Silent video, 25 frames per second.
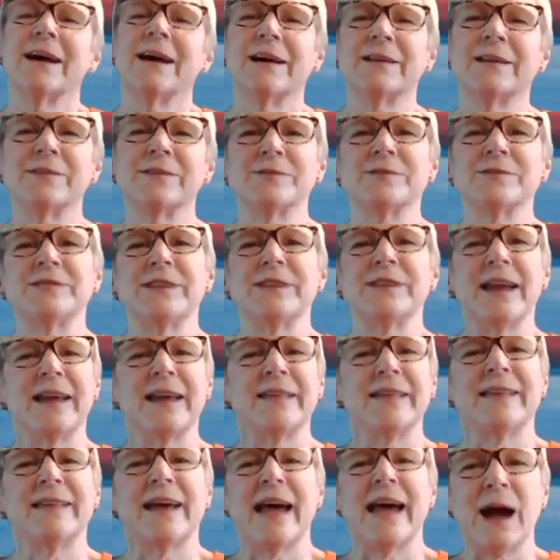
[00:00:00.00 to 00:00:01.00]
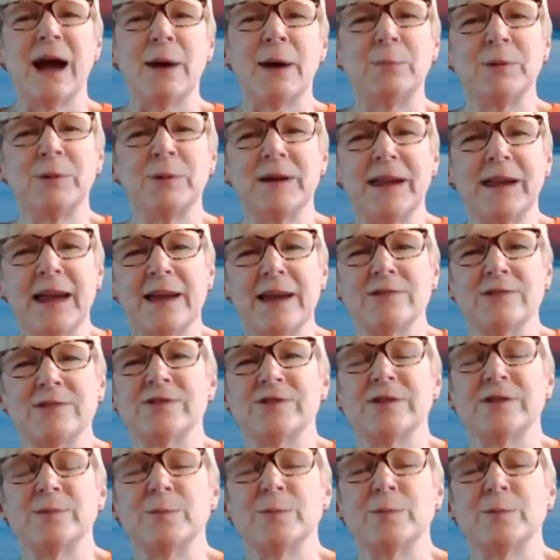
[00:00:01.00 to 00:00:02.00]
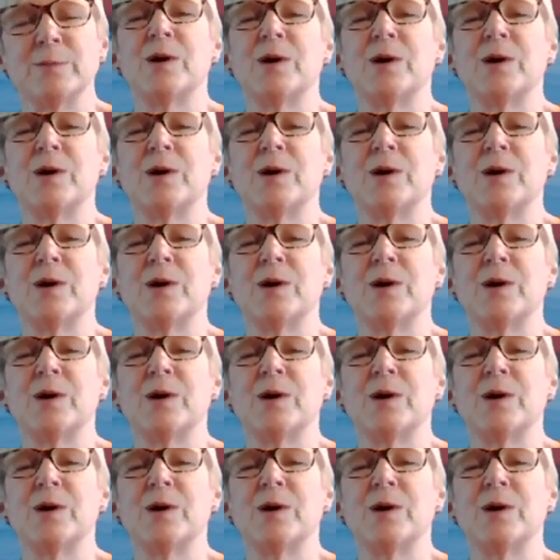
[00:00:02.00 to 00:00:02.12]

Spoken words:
understand the application